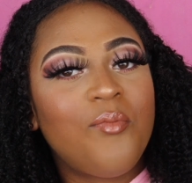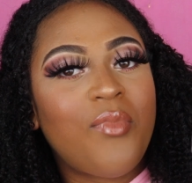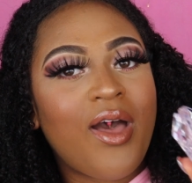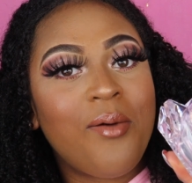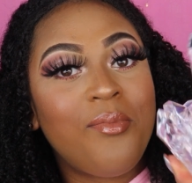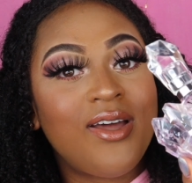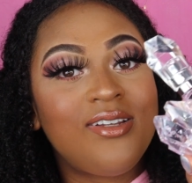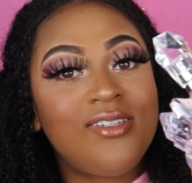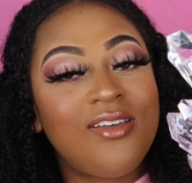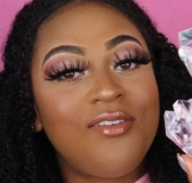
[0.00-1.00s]
buy
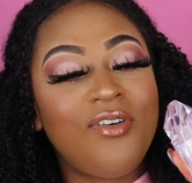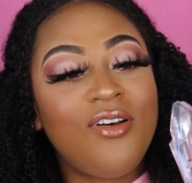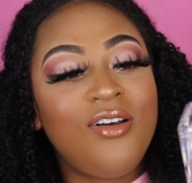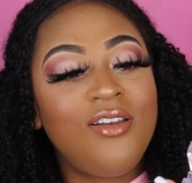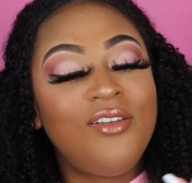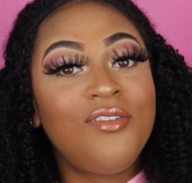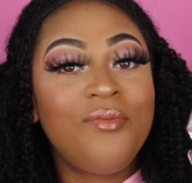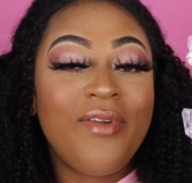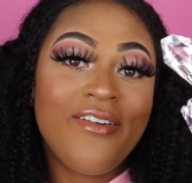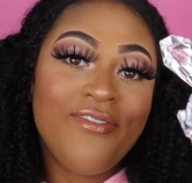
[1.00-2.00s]
myself all of
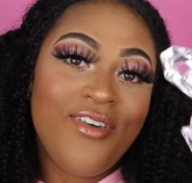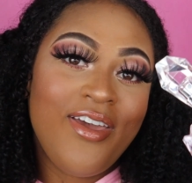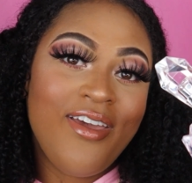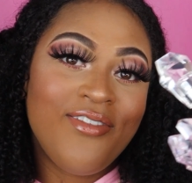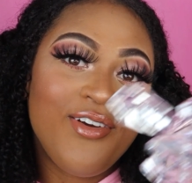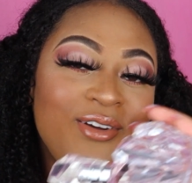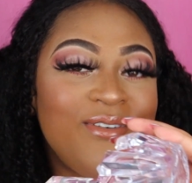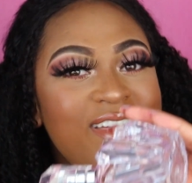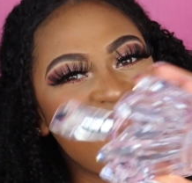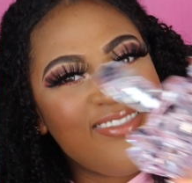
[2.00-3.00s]
my
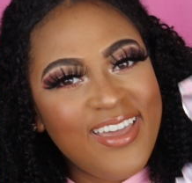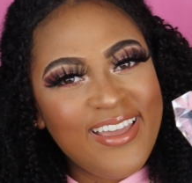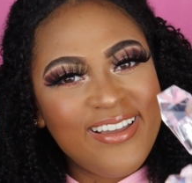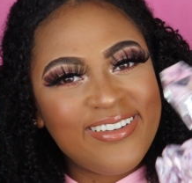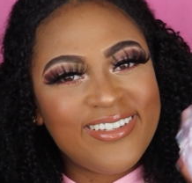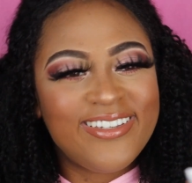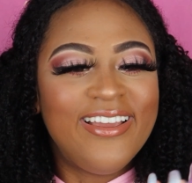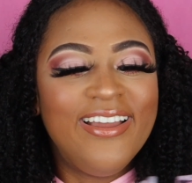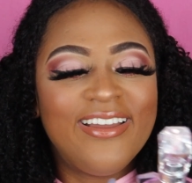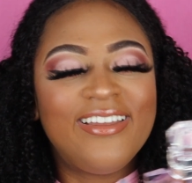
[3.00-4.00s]
favorite things.
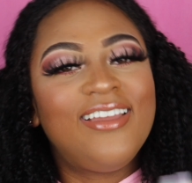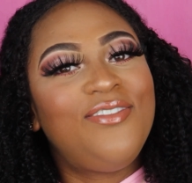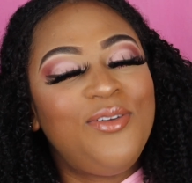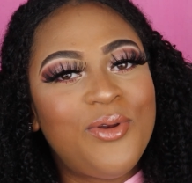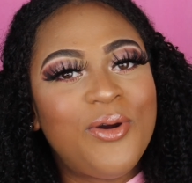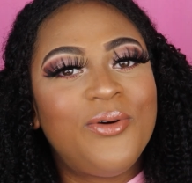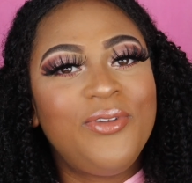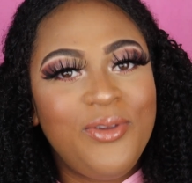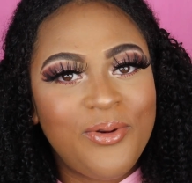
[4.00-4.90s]
If you know, you